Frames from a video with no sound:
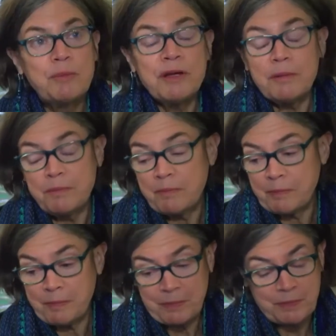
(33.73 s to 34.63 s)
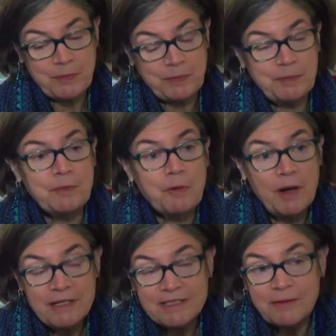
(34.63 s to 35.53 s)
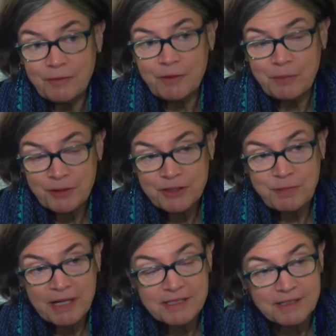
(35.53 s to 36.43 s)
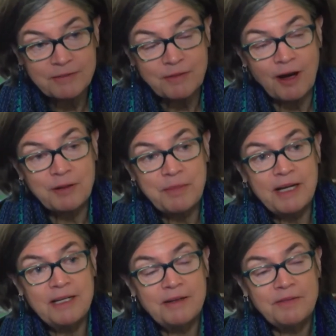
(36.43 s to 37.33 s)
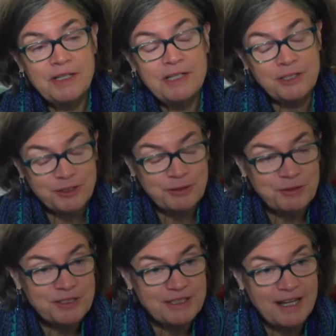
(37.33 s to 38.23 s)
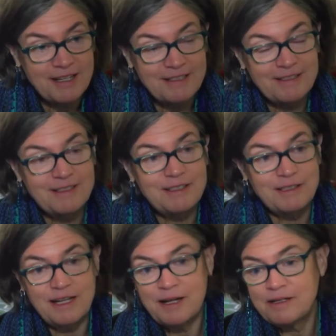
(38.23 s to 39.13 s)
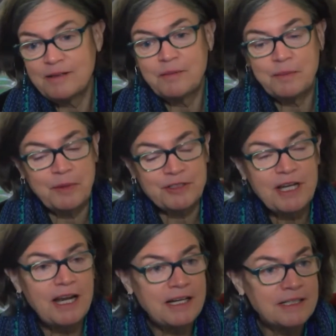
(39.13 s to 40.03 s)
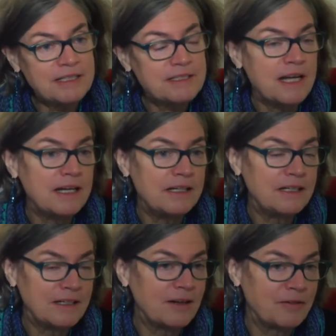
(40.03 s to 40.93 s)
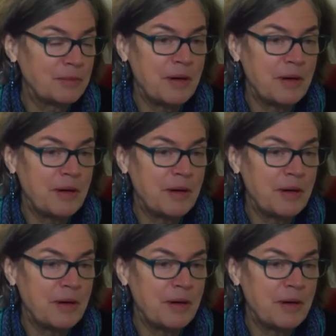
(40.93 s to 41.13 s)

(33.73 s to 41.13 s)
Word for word: It would bring a quite different perspective on many of the issues that, that pertain in the state of